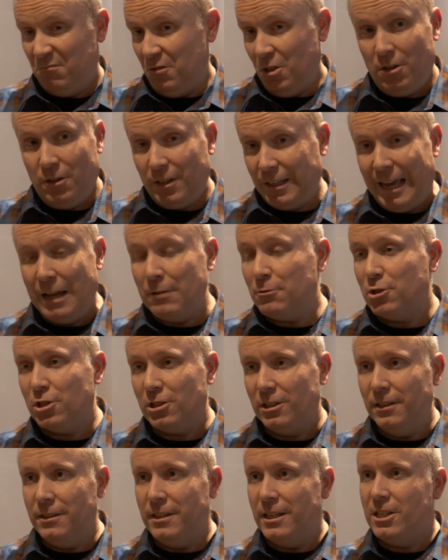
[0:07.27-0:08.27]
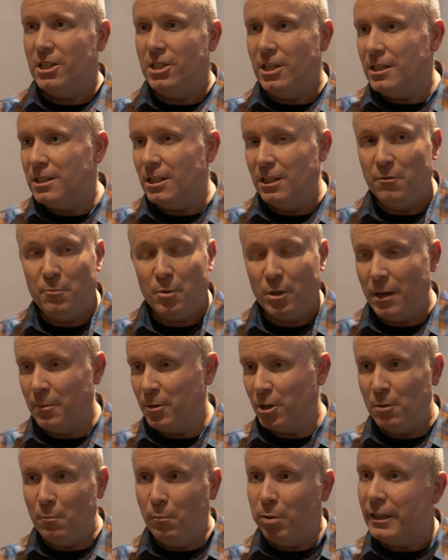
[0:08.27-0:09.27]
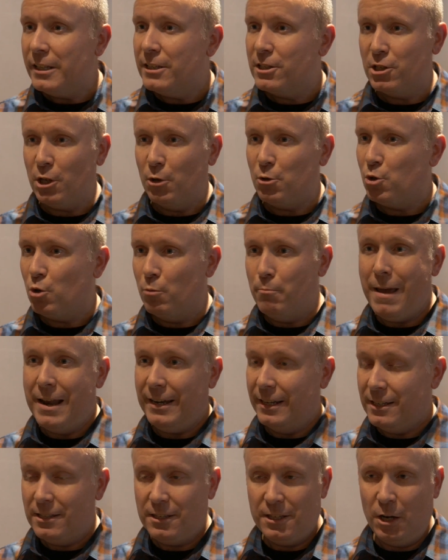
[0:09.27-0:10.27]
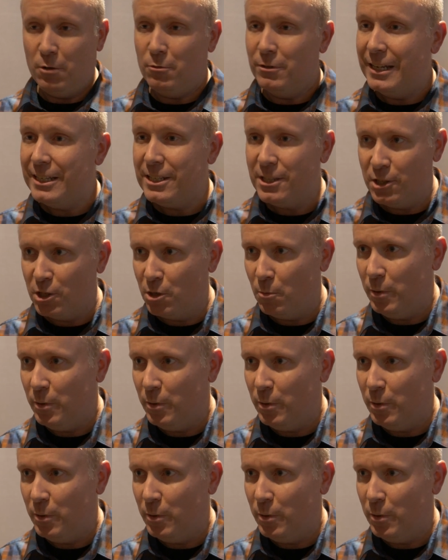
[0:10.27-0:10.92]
you know, the council in this city have become a complete social menace. They don't listen to